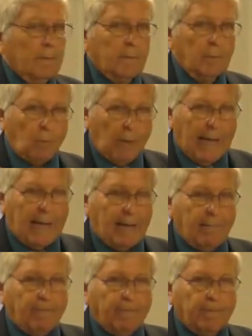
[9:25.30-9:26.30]
The
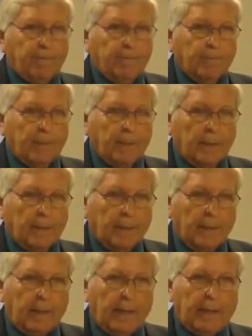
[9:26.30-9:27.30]
wife
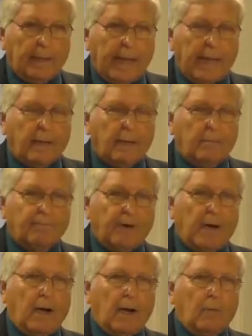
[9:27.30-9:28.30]
had had an
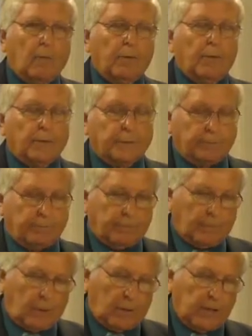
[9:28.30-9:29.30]
affair with this
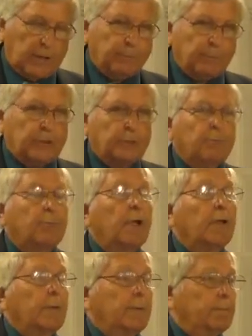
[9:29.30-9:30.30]
her husband's
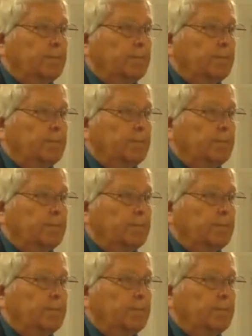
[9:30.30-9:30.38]
brother.